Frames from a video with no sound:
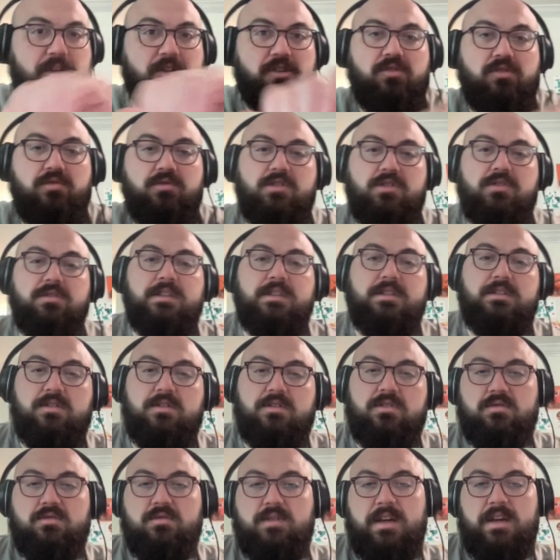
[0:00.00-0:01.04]
you do what you need to
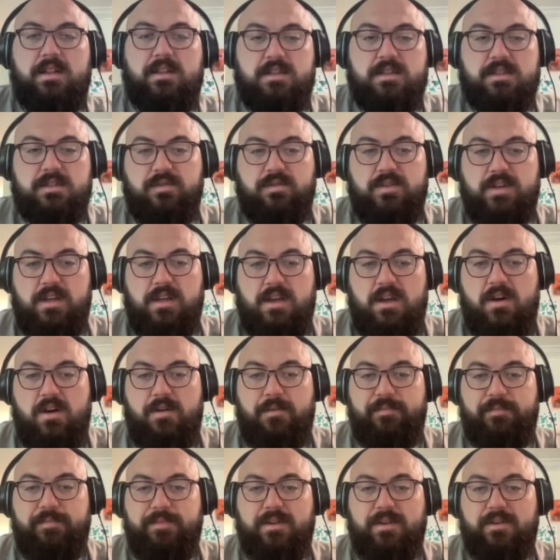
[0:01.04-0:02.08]
do in this video.
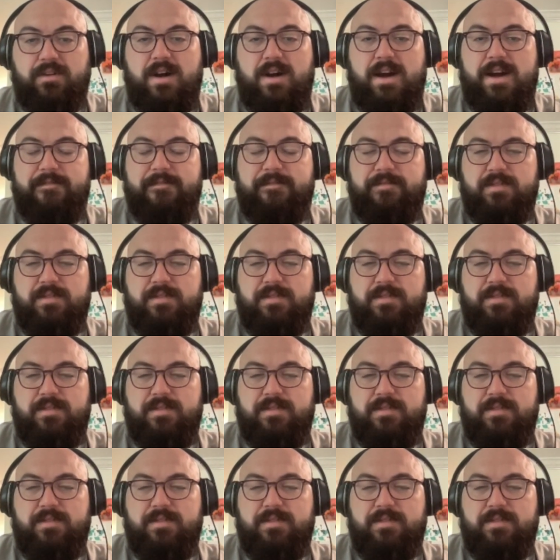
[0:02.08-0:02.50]
Okay.